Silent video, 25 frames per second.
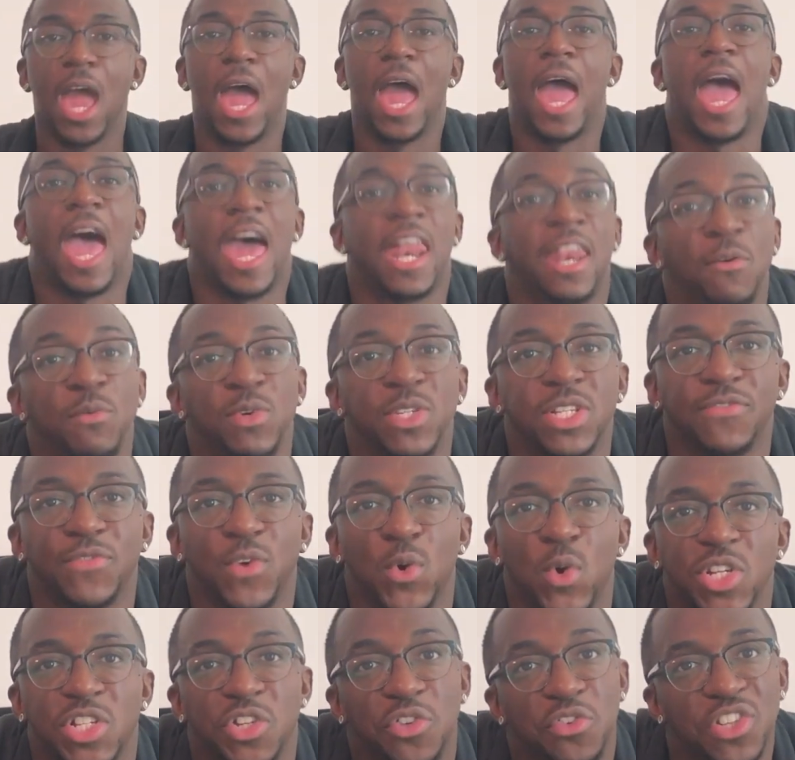And it was, of
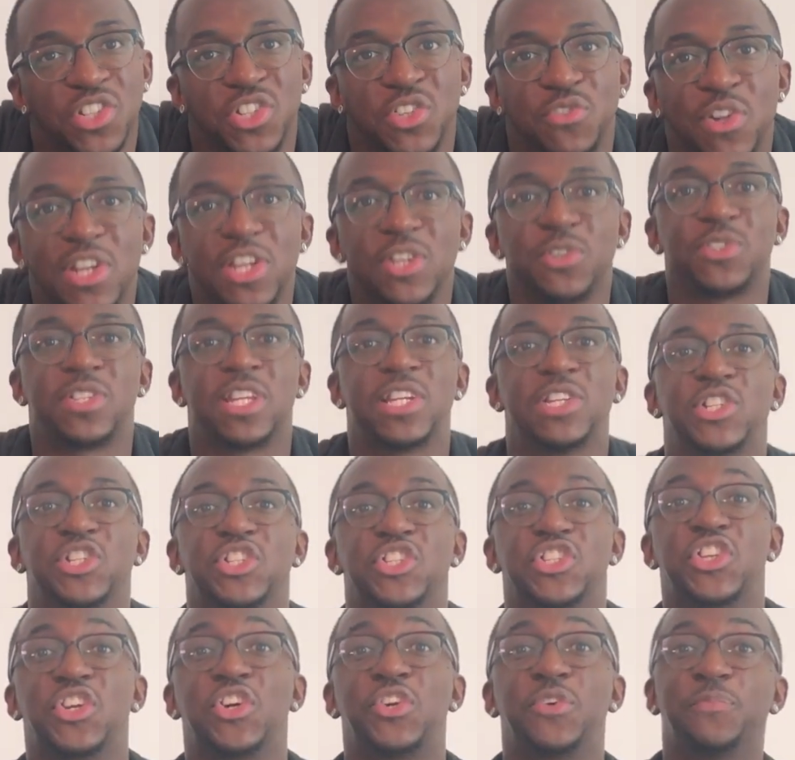course, a Christian radio station,
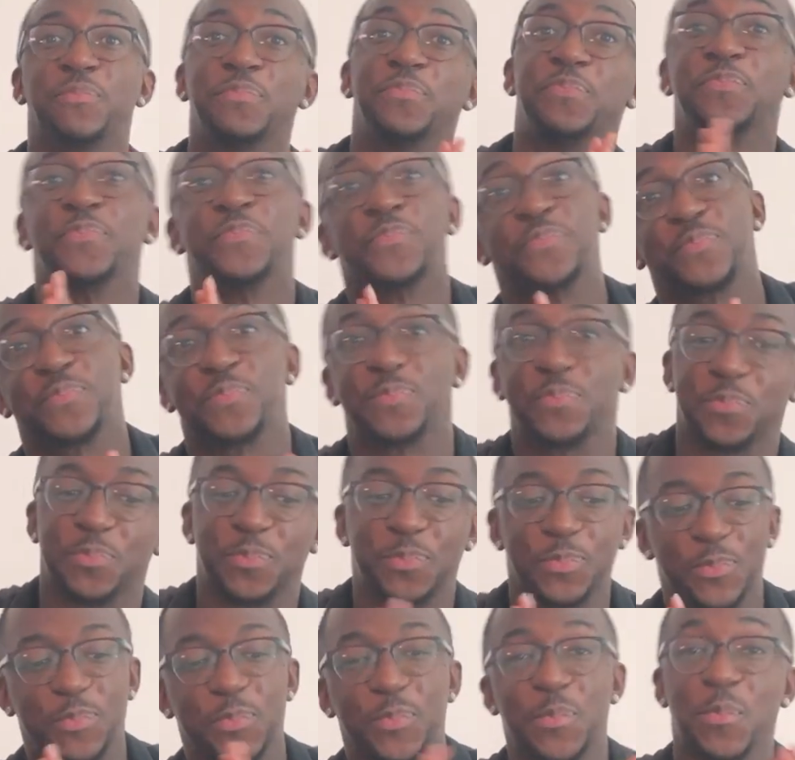so
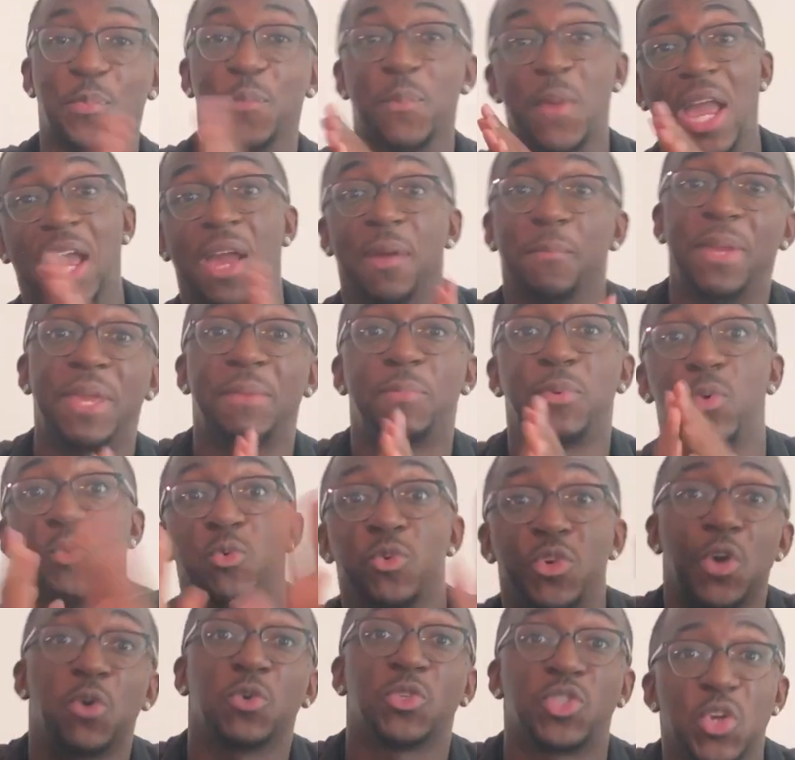people who
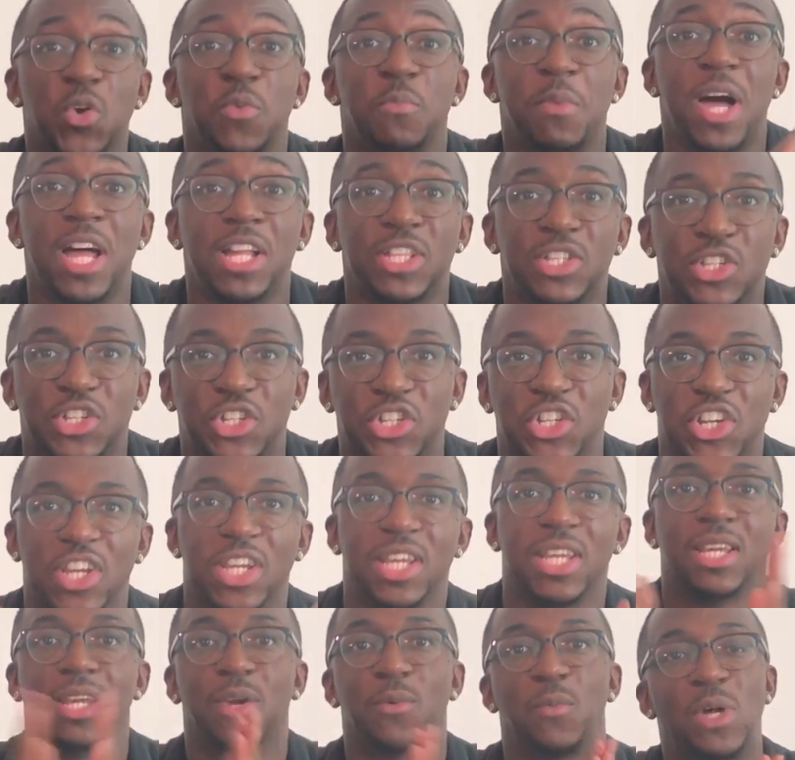know so much
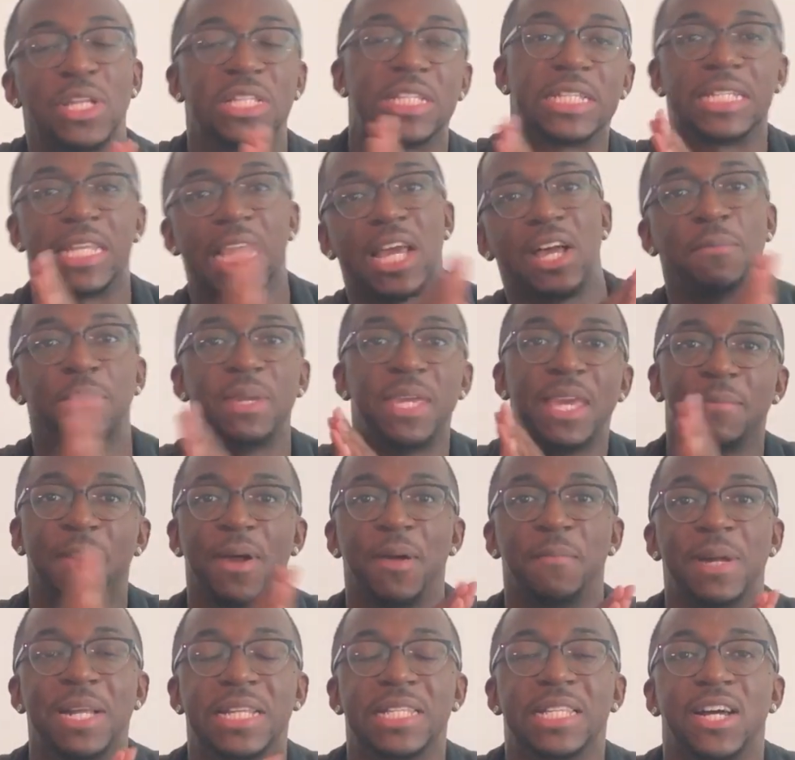want to tell me
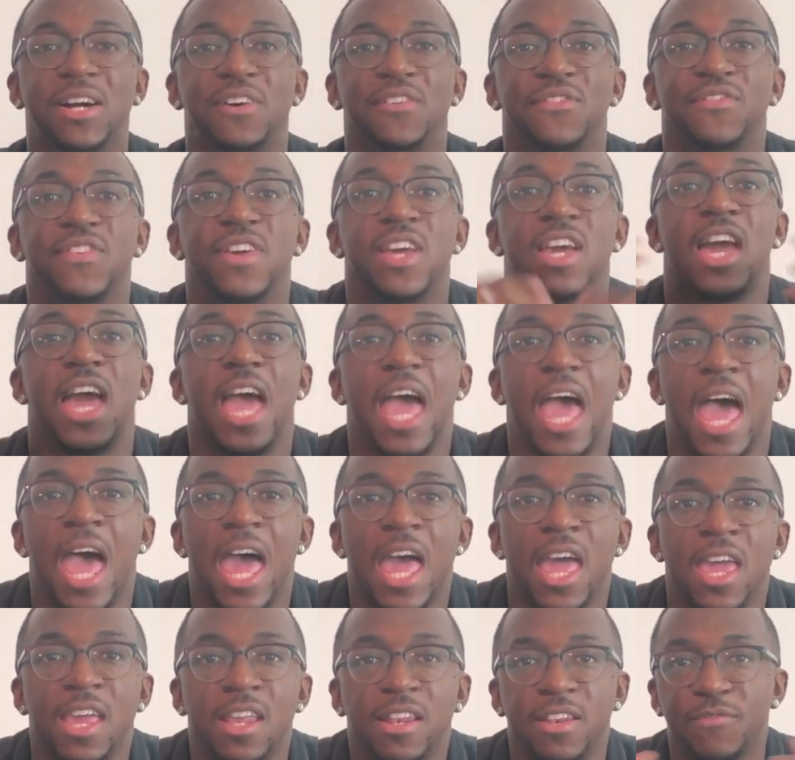about myself.
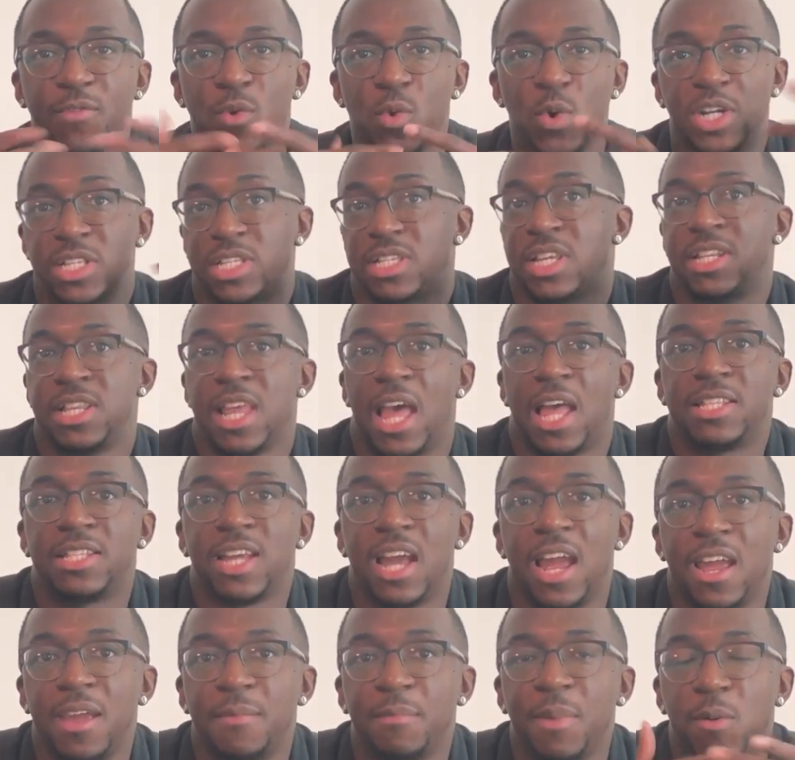And of course, in that
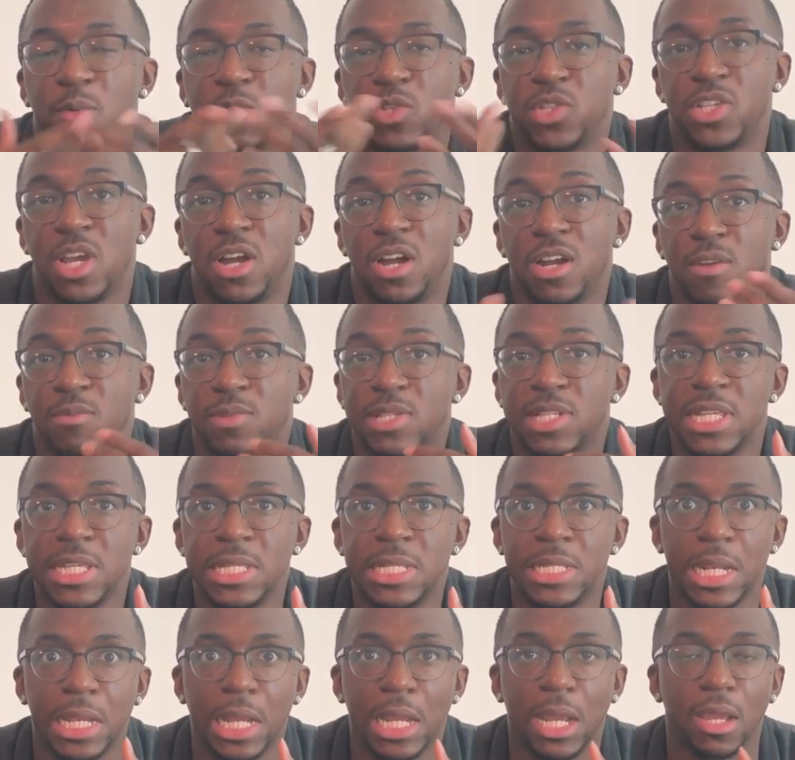time, I was young, I was
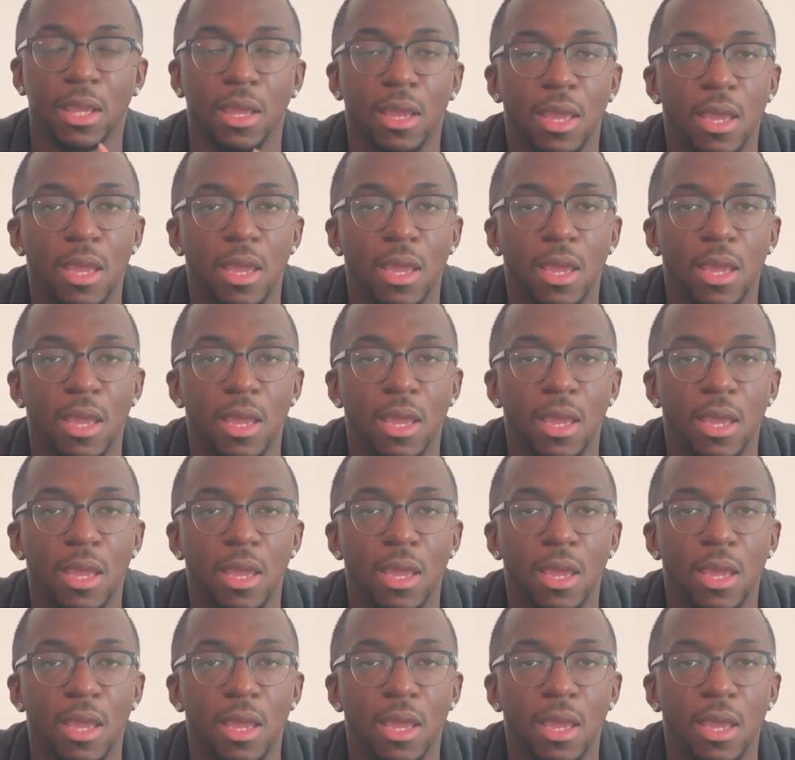listening.